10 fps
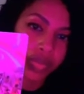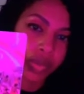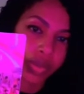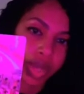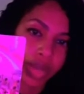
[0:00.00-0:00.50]

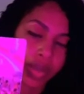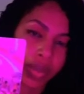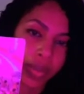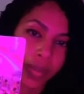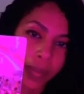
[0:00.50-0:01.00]
okay?
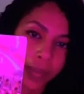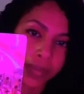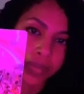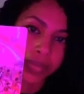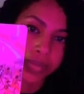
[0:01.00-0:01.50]

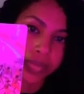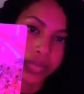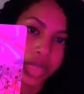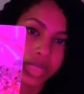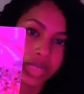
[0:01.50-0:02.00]

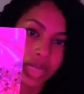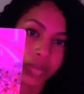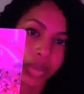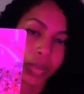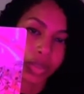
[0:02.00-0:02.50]
And it's going to
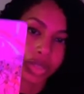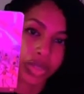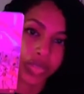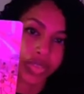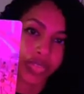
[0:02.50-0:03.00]
bring
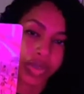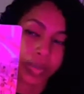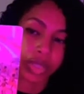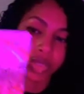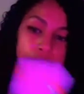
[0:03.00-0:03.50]
emotional
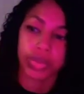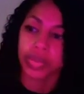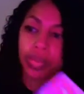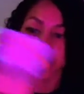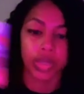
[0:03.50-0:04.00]
fulfillment to